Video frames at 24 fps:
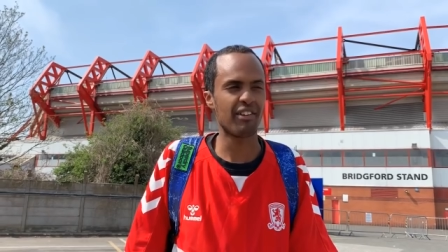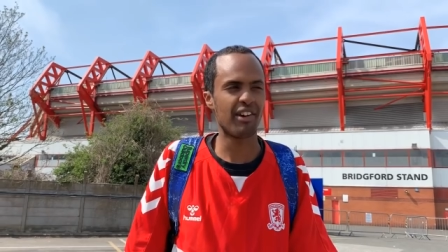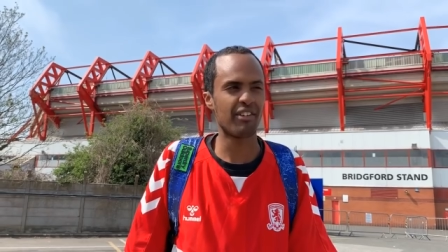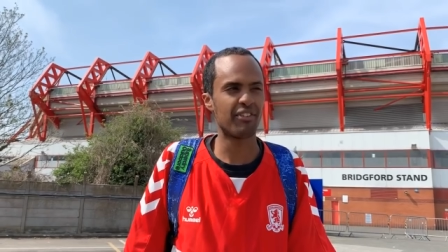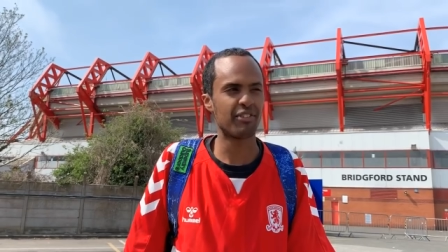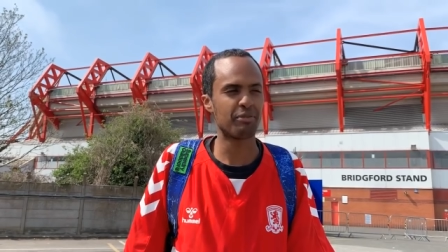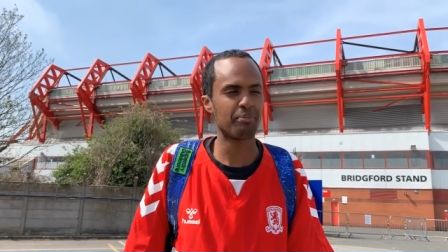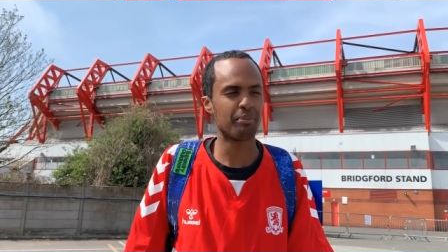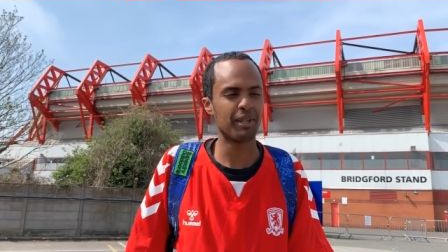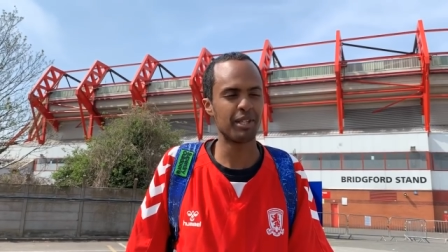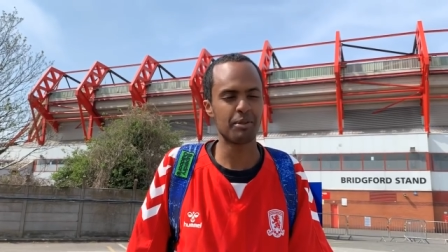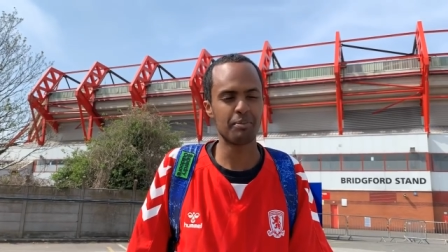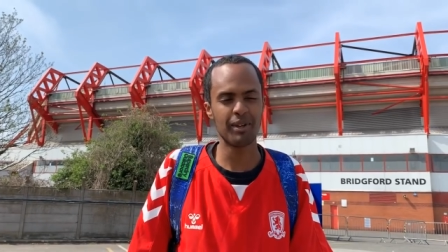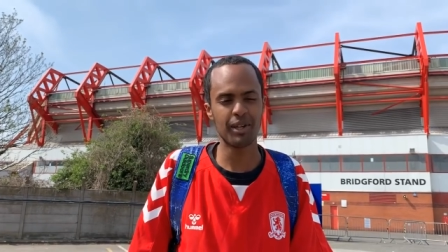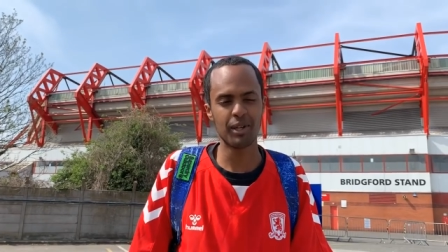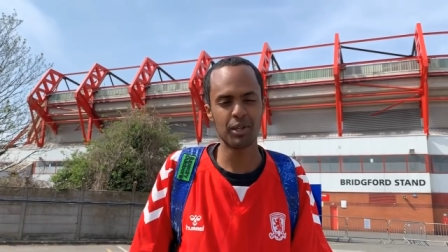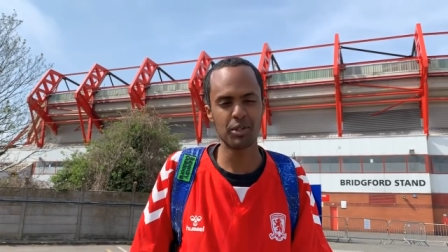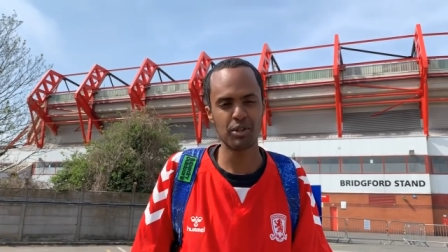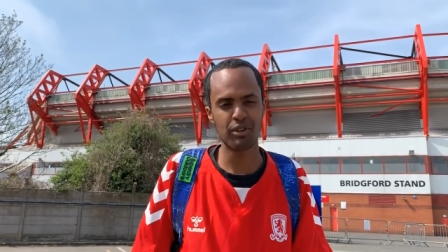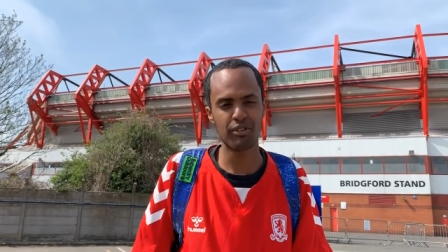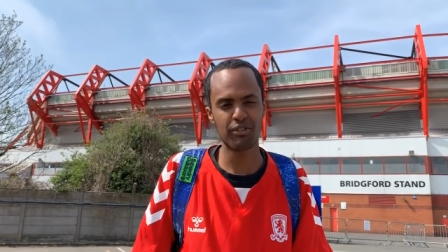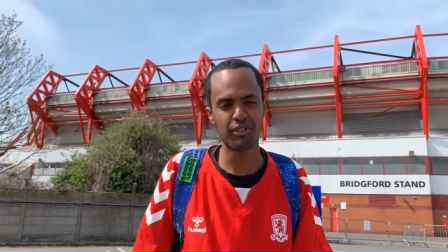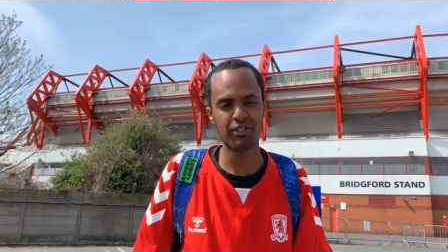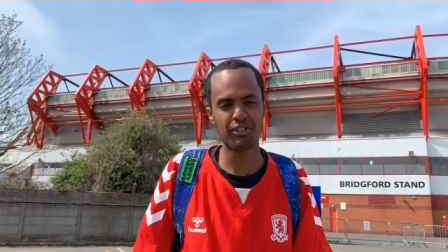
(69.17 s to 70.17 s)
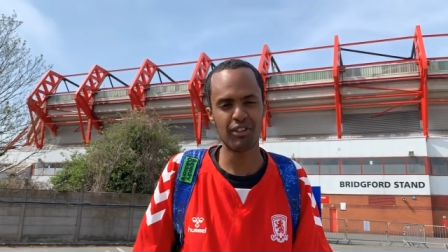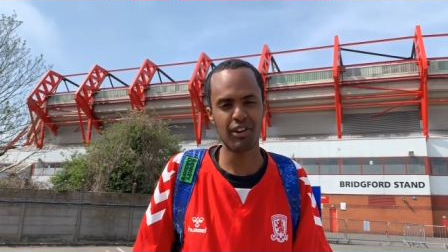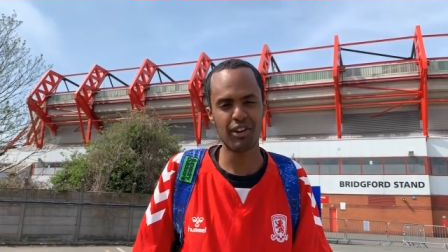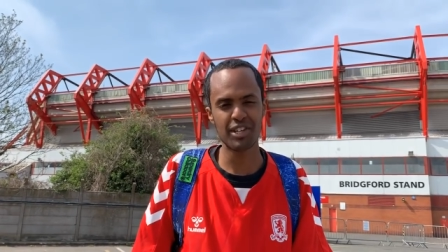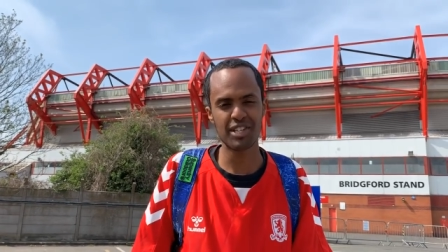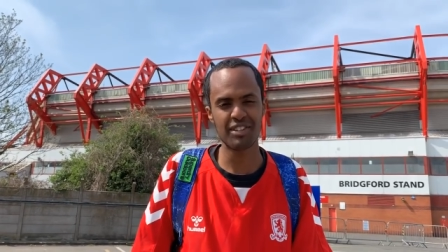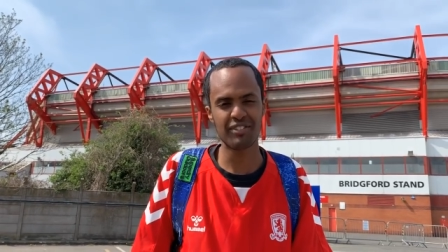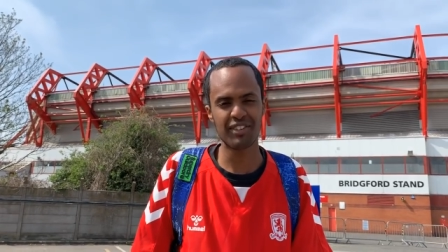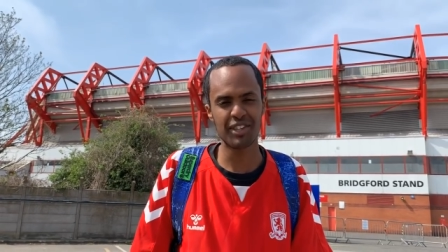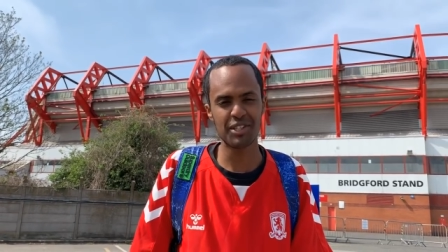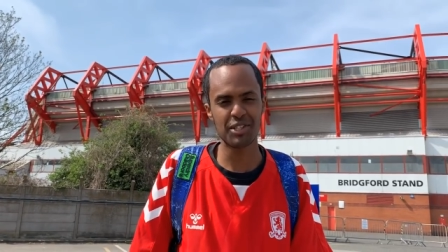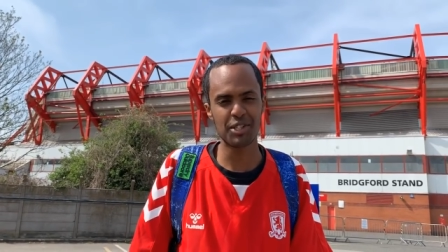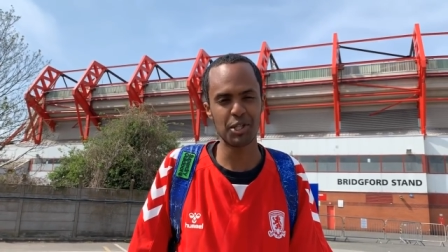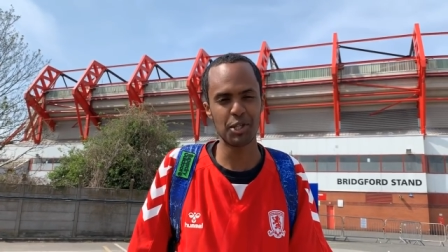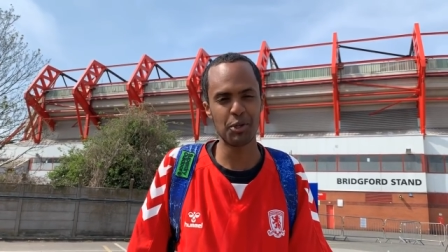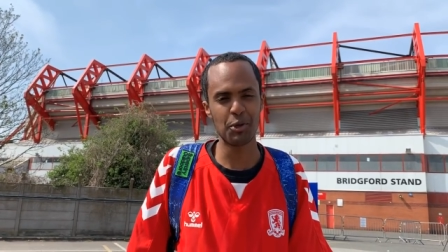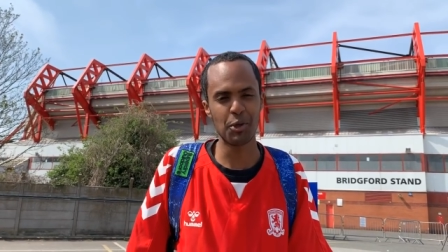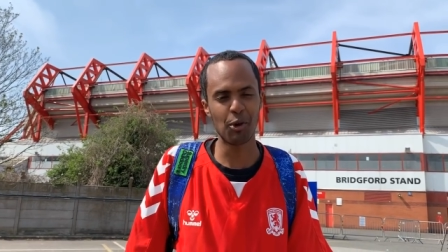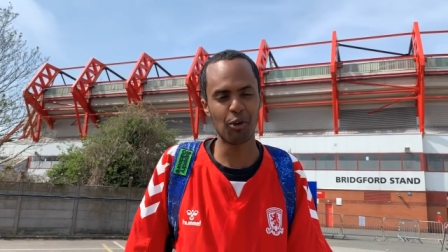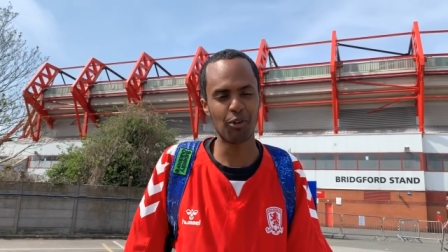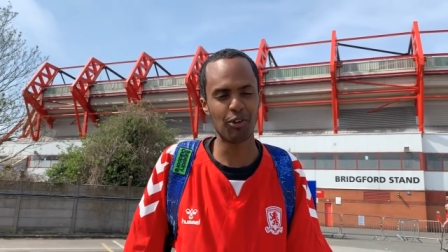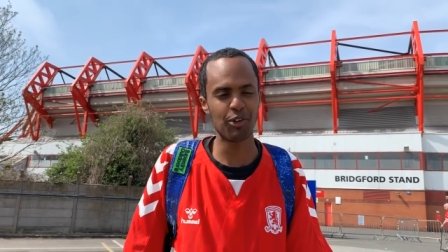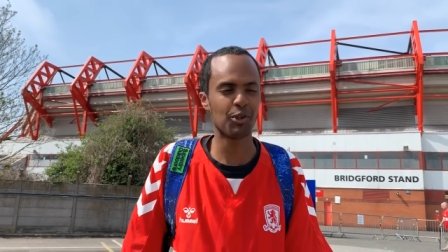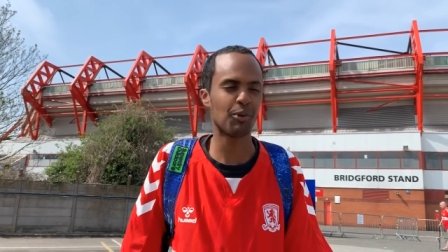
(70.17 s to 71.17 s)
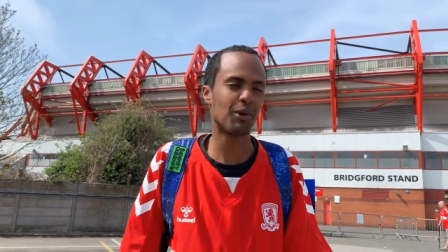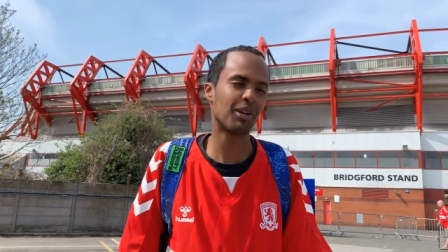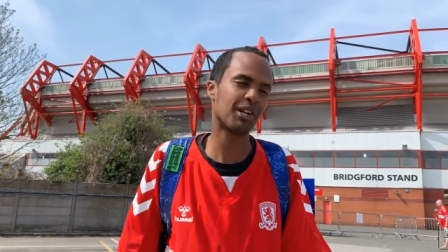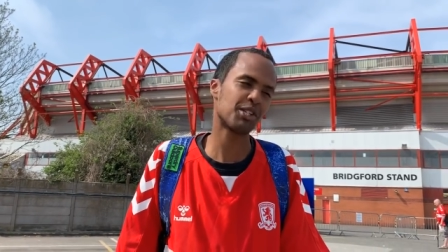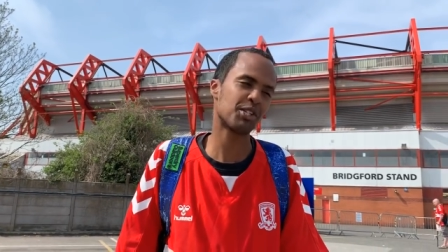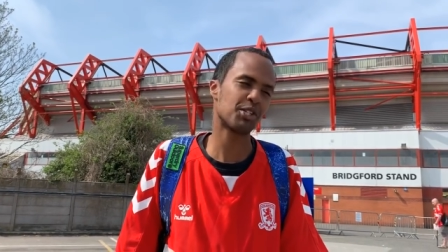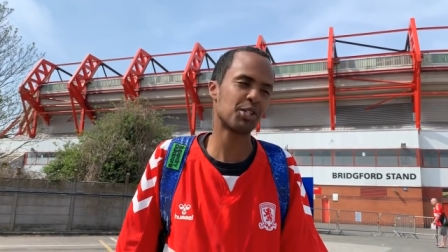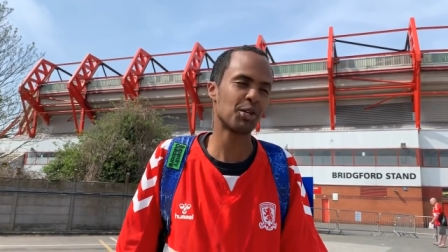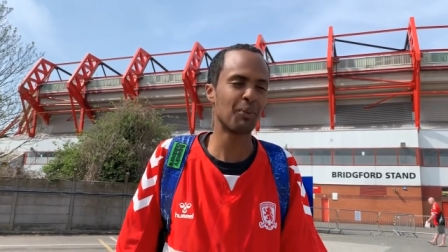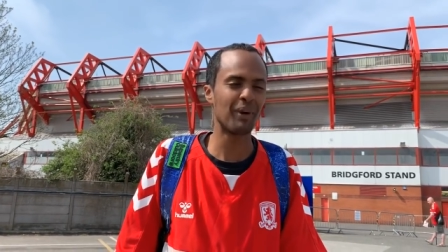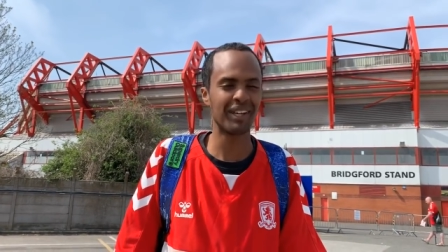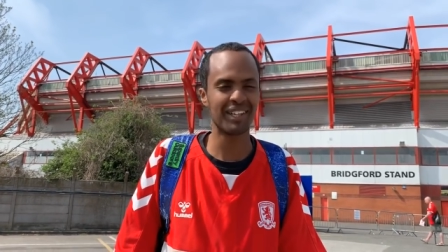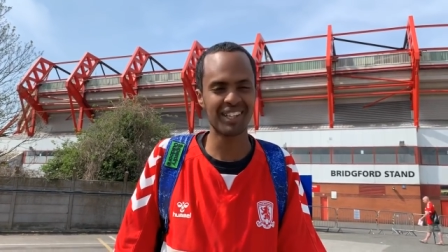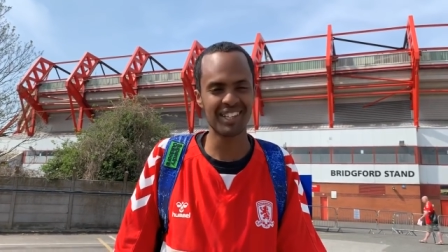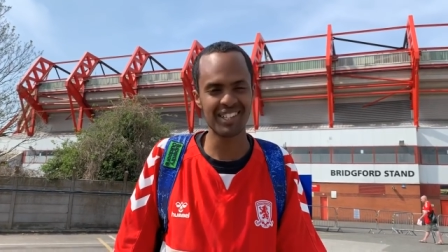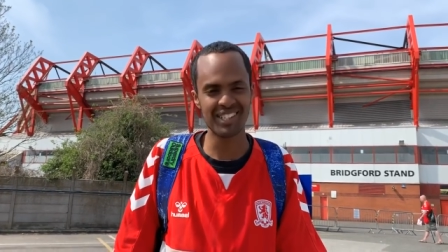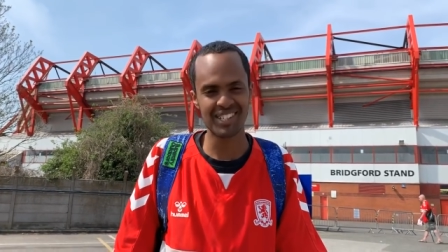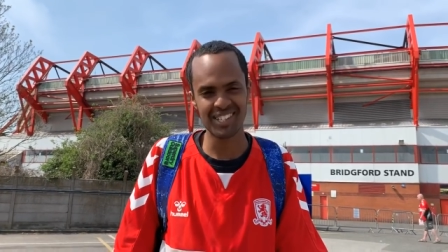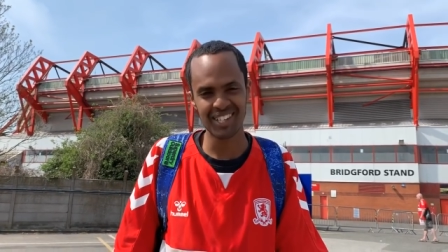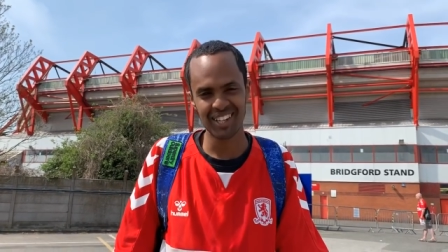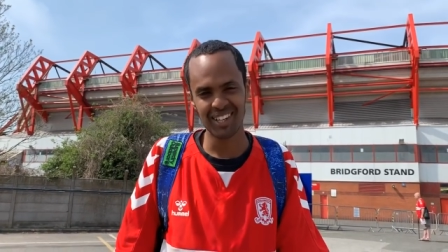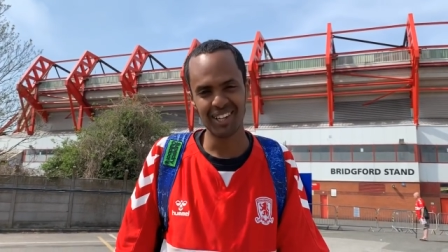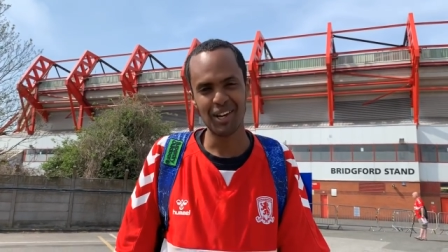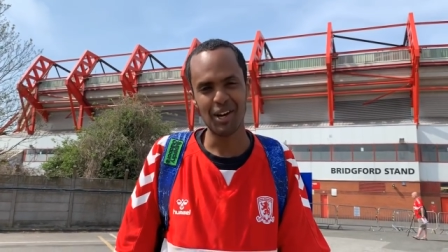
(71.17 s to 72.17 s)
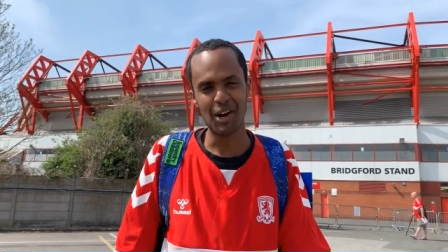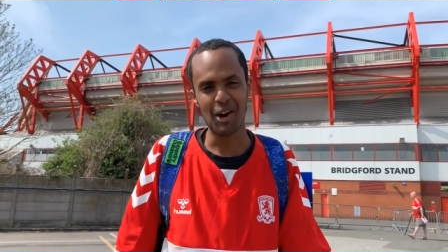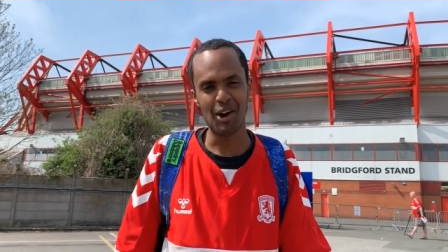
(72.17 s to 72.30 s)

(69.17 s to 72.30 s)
I've been speaking to a few Forest fans, and you want us to win because